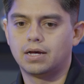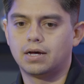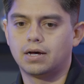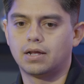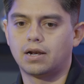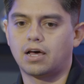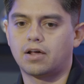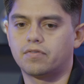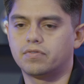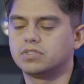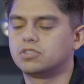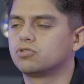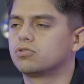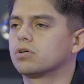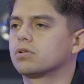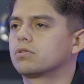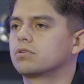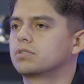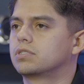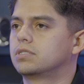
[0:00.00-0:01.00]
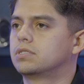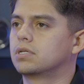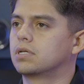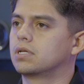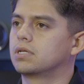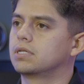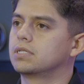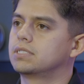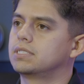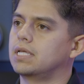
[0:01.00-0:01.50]
A lot of instructors
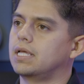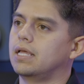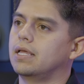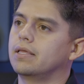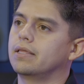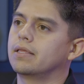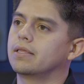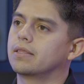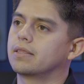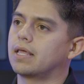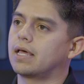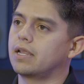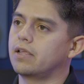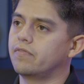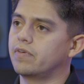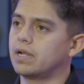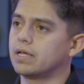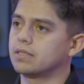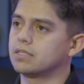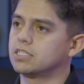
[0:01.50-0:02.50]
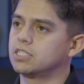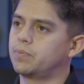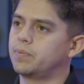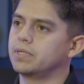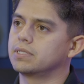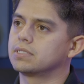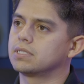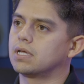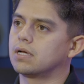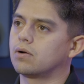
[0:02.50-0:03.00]
say that even at the
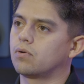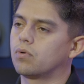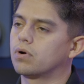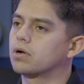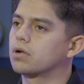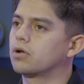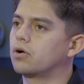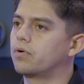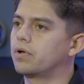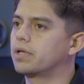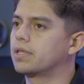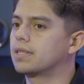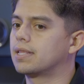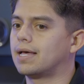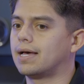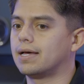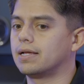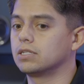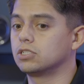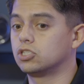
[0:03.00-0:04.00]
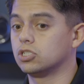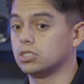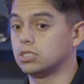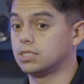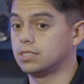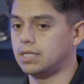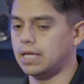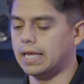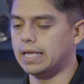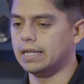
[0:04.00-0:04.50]
speeds that we're going, that
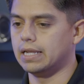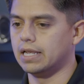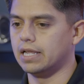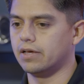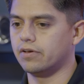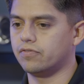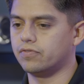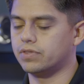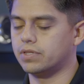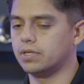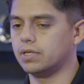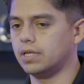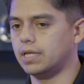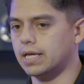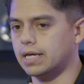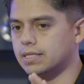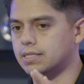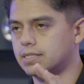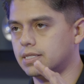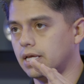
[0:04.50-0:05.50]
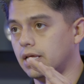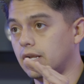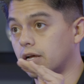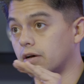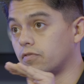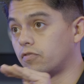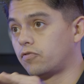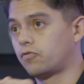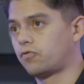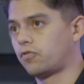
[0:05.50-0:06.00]
just a lift gets
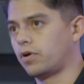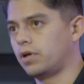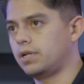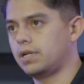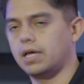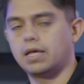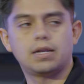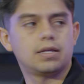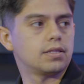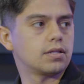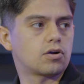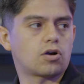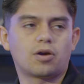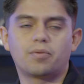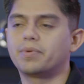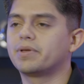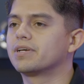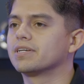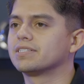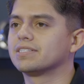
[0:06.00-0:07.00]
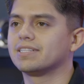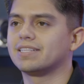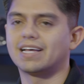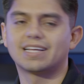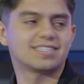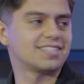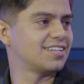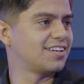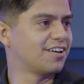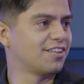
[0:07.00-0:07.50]
enough front end in the car, because
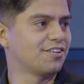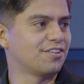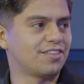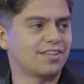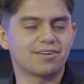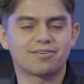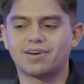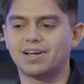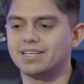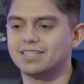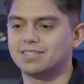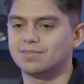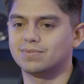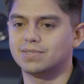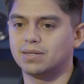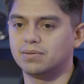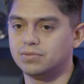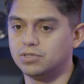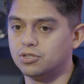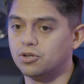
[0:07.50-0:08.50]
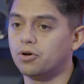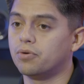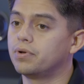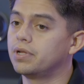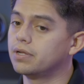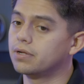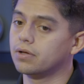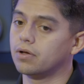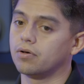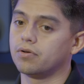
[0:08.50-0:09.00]
that's another thing, right? Sometimes you don't
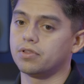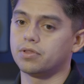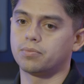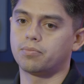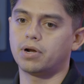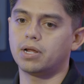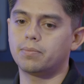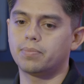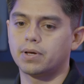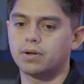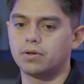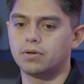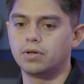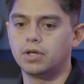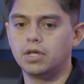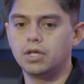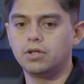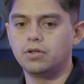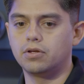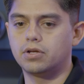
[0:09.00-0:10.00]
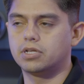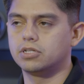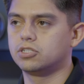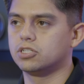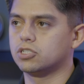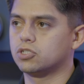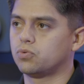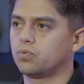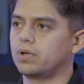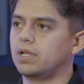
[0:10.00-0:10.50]
need to go to the brake pedal. You can
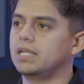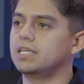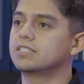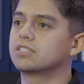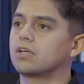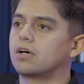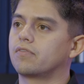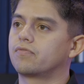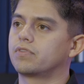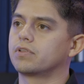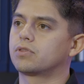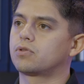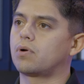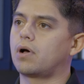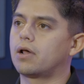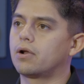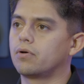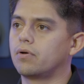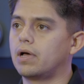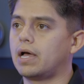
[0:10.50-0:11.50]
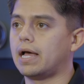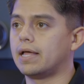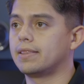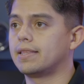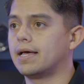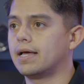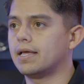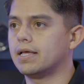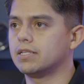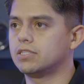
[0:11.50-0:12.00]
just release off the throttle, and
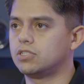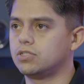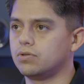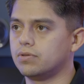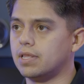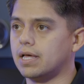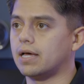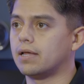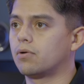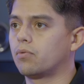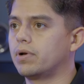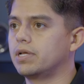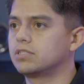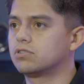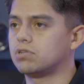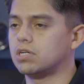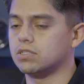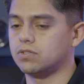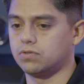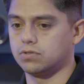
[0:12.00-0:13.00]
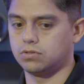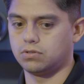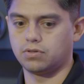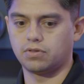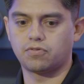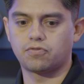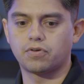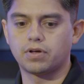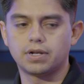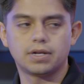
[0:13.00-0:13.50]
that gets you that weight transfer to
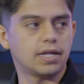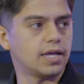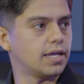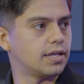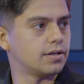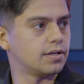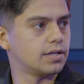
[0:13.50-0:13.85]
the front end.